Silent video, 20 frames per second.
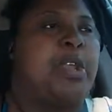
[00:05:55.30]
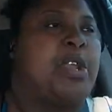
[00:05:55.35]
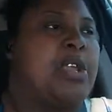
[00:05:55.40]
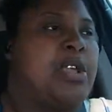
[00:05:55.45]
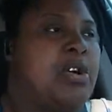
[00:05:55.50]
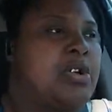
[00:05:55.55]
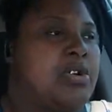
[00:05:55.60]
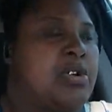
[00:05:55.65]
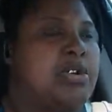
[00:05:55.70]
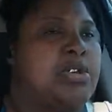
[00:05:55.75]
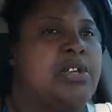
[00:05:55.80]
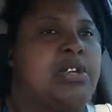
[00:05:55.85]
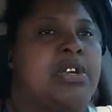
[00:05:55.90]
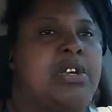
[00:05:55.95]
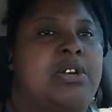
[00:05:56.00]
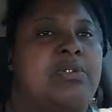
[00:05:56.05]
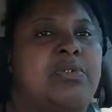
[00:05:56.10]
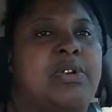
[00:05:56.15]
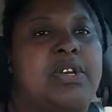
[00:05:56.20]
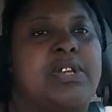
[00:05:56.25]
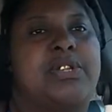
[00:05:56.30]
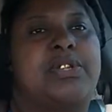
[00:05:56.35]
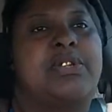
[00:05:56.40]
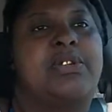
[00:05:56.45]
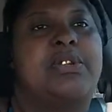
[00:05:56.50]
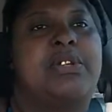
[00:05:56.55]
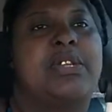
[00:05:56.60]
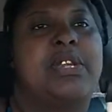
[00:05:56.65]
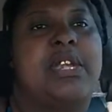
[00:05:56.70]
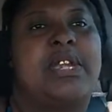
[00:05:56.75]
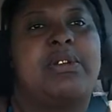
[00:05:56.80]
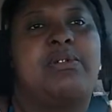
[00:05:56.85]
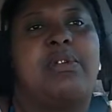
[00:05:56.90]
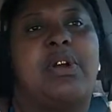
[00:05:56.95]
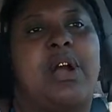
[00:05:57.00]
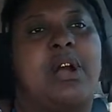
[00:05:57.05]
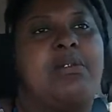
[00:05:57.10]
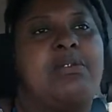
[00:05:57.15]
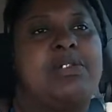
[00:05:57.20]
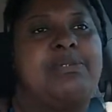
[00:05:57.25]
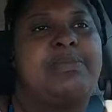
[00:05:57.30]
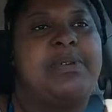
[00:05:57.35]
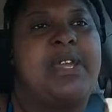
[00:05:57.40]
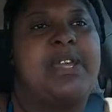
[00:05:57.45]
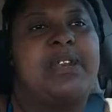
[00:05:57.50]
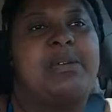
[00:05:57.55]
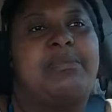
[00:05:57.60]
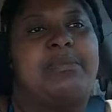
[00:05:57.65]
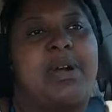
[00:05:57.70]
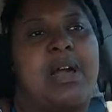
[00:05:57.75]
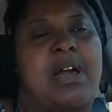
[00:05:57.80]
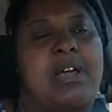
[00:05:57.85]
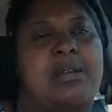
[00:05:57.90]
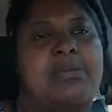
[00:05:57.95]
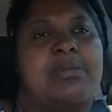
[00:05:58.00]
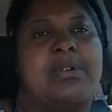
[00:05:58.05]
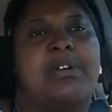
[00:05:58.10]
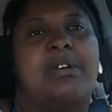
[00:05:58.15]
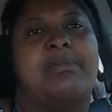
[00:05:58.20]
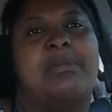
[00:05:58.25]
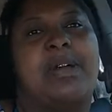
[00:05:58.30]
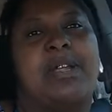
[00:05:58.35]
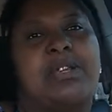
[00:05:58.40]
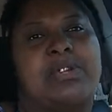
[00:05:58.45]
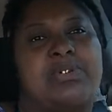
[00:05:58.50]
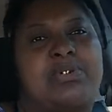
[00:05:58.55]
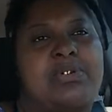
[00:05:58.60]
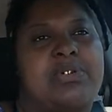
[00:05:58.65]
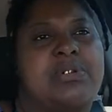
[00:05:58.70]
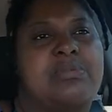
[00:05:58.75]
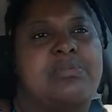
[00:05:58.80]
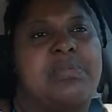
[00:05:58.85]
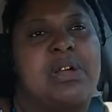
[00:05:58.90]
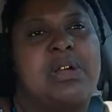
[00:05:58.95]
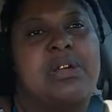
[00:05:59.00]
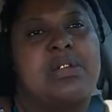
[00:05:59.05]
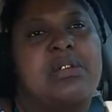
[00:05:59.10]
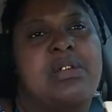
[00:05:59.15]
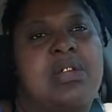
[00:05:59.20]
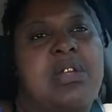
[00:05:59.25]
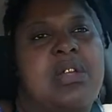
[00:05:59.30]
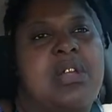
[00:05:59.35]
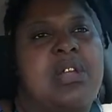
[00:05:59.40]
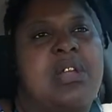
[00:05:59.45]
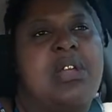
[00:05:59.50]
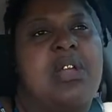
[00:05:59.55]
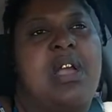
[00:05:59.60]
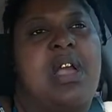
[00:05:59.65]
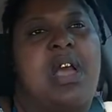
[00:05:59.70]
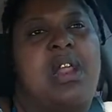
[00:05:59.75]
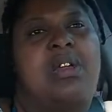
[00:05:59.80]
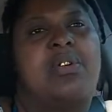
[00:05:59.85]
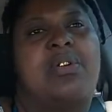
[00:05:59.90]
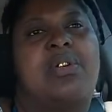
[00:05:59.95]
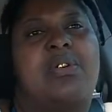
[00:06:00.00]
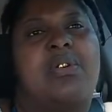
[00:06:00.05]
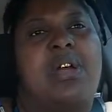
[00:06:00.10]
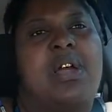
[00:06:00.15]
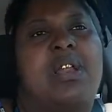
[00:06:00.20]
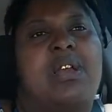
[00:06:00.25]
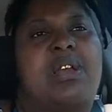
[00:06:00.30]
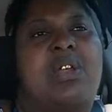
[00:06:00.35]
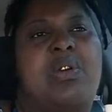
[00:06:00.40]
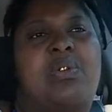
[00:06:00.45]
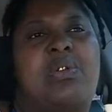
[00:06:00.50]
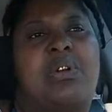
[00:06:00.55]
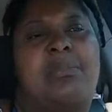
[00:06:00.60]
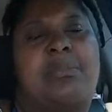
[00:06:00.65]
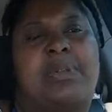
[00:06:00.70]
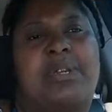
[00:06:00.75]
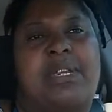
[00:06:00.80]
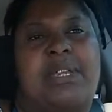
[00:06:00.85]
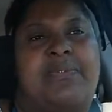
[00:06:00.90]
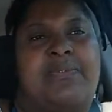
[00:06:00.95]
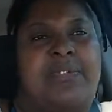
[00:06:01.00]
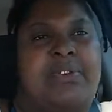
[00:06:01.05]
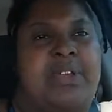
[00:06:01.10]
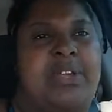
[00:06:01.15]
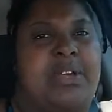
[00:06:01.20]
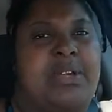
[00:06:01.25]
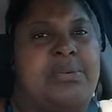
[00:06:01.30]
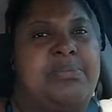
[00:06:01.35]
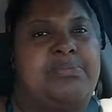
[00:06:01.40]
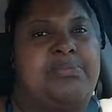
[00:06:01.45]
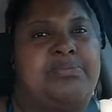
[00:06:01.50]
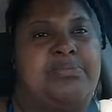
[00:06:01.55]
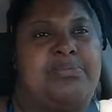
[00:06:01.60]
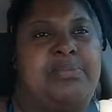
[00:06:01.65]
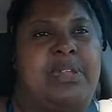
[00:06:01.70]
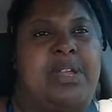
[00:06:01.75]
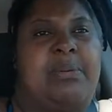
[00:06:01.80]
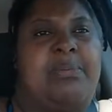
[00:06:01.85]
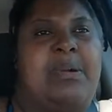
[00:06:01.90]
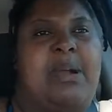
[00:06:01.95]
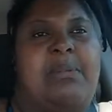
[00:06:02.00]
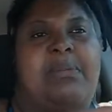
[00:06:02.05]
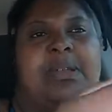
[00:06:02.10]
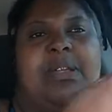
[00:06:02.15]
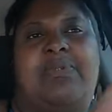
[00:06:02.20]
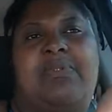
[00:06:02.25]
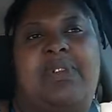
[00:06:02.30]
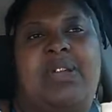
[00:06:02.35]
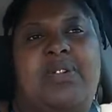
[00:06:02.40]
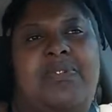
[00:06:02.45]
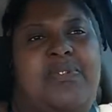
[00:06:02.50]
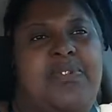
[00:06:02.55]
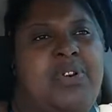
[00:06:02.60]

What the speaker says: You know, the register link will always be at the bottom of my description box. I don't know how long I'm going to leave it up. I'll probably leave it up